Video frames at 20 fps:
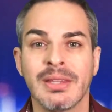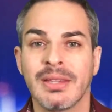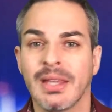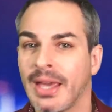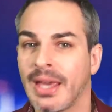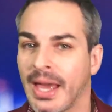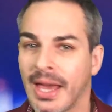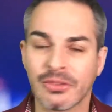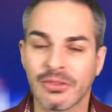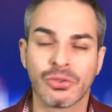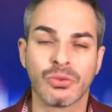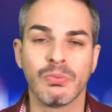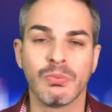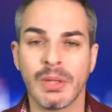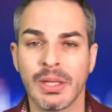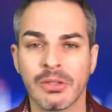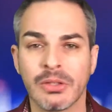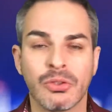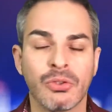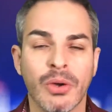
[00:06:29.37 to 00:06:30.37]
they had to
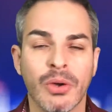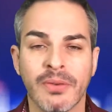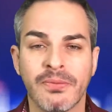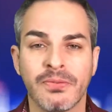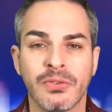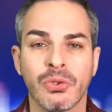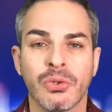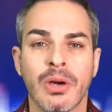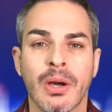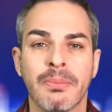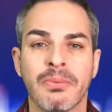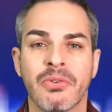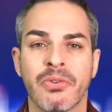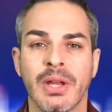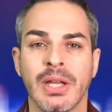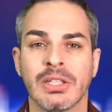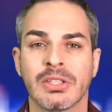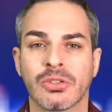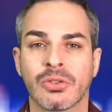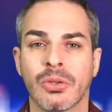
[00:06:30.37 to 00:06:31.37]
do a few
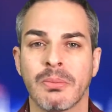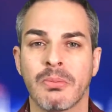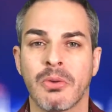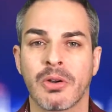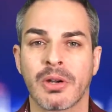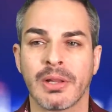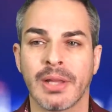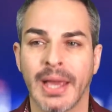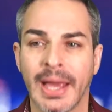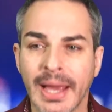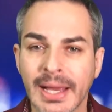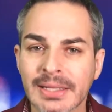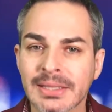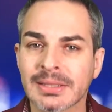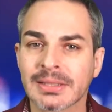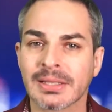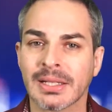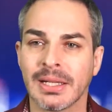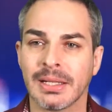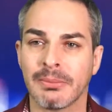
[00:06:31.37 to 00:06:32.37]
upgrades to the Model
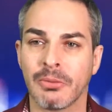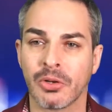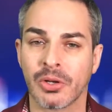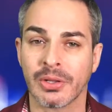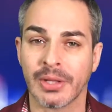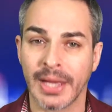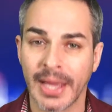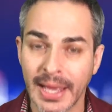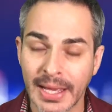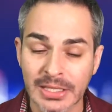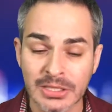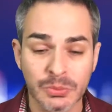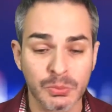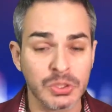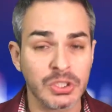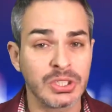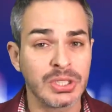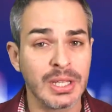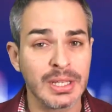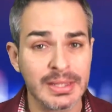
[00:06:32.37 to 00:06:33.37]
S and Model X,
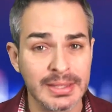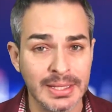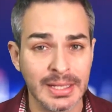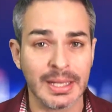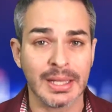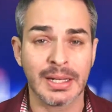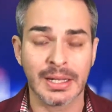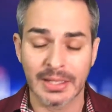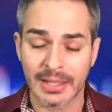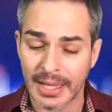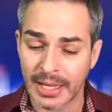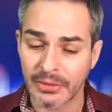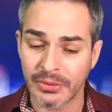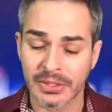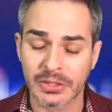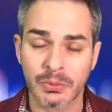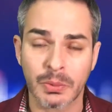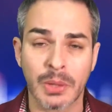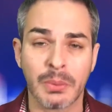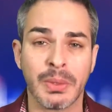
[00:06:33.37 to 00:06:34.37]
which they did, and now
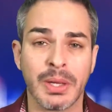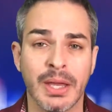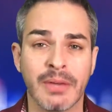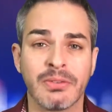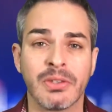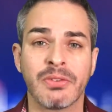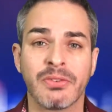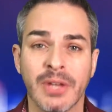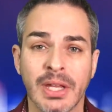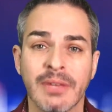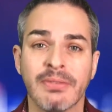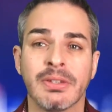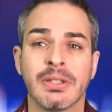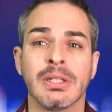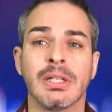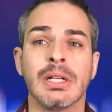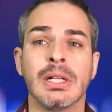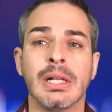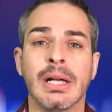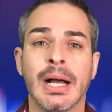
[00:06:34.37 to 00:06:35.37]
that's why we have the Raven.
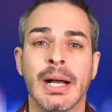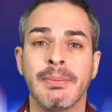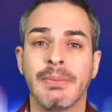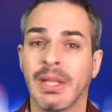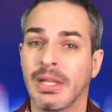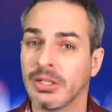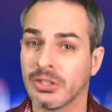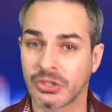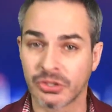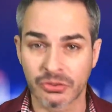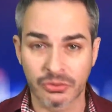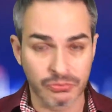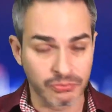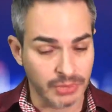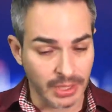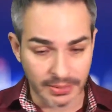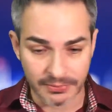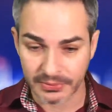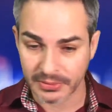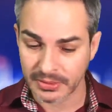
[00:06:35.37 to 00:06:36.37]
Um, and it's
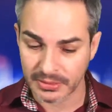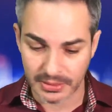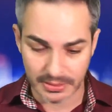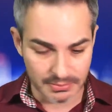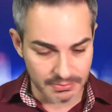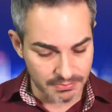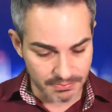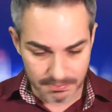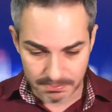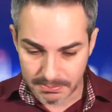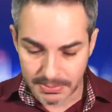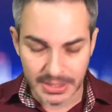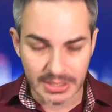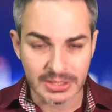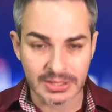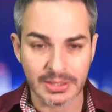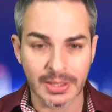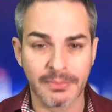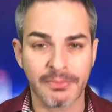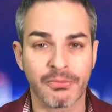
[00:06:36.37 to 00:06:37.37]
definitely big
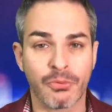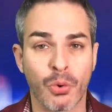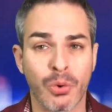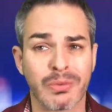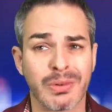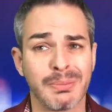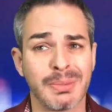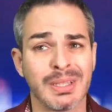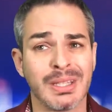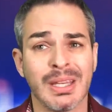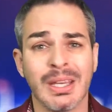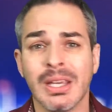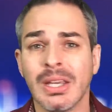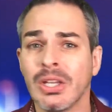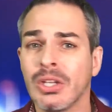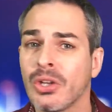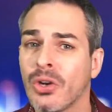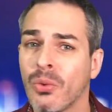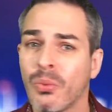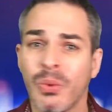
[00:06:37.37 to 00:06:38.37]
step forward. But
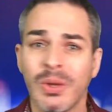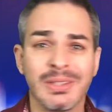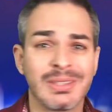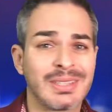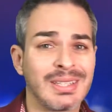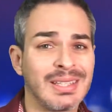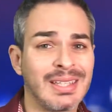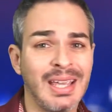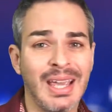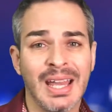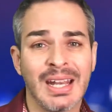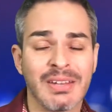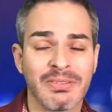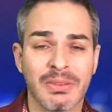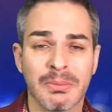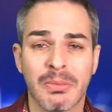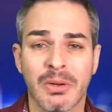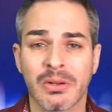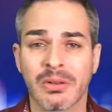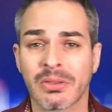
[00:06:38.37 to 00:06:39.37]
you know, once again, if the
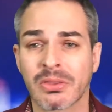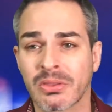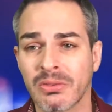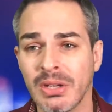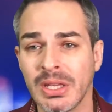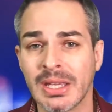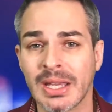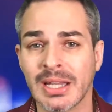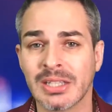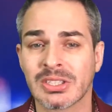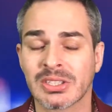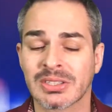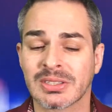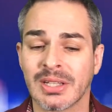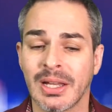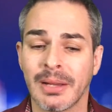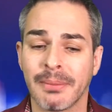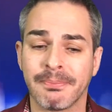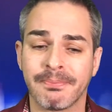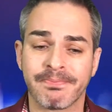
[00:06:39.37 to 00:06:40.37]
Model 3 catches
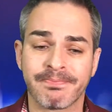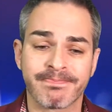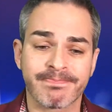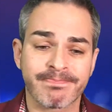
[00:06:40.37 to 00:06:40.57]
up,